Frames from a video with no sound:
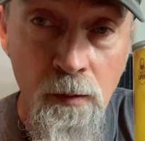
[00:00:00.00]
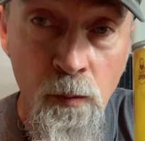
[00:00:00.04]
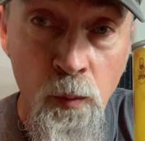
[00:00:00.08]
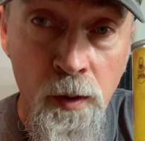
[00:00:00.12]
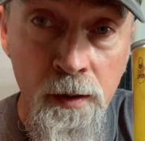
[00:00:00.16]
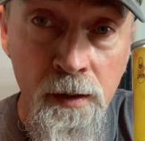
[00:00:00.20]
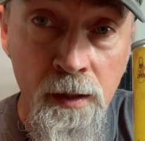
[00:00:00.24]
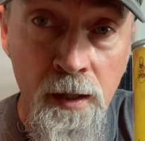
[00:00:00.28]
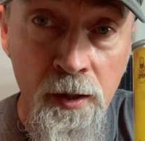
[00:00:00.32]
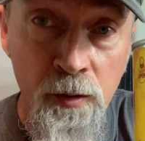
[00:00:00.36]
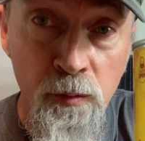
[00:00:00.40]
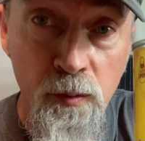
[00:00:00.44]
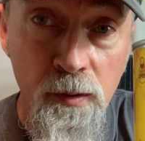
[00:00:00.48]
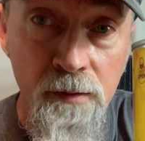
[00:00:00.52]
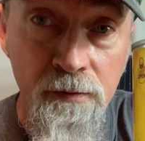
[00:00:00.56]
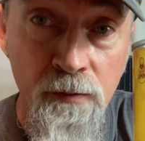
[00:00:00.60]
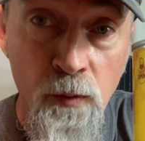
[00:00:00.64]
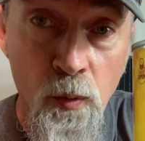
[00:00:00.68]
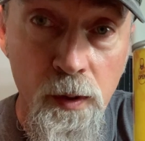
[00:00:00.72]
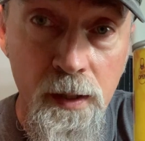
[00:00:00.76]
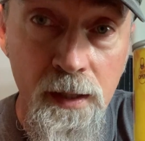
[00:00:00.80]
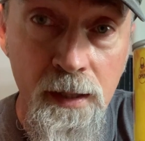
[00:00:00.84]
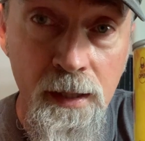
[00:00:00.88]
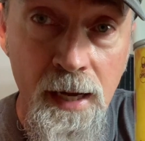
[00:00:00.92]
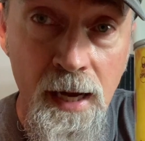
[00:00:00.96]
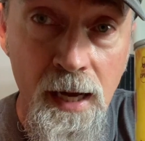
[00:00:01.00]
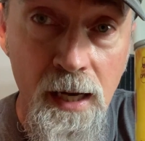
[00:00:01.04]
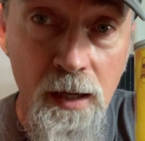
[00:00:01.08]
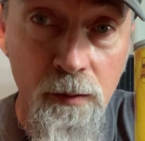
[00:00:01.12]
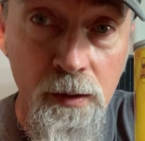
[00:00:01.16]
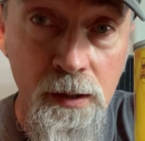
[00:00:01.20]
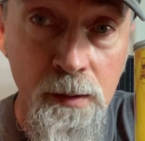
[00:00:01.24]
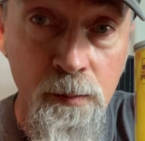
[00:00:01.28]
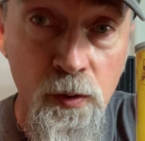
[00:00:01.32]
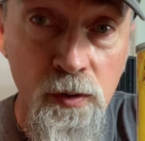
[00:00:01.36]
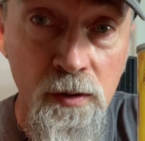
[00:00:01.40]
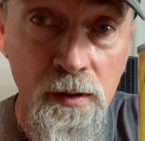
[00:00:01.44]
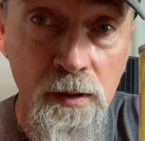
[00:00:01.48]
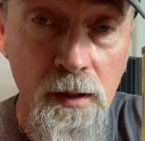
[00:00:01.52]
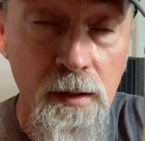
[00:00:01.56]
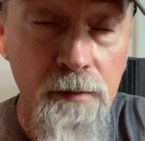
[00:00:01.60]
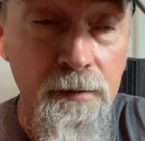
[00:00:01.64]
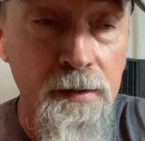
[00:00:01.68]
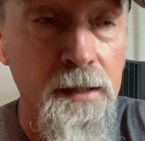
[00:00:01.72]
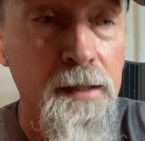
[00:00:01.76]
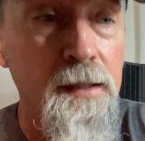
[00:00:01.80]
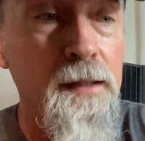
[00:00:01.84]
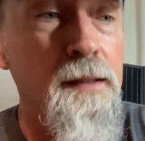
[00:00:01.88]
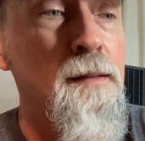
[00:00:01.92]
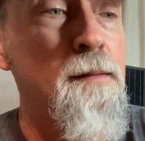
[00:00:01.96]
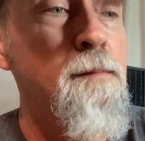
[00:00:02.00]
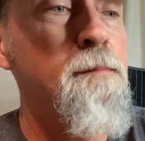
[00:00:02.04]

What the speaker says: 140 calories per serving,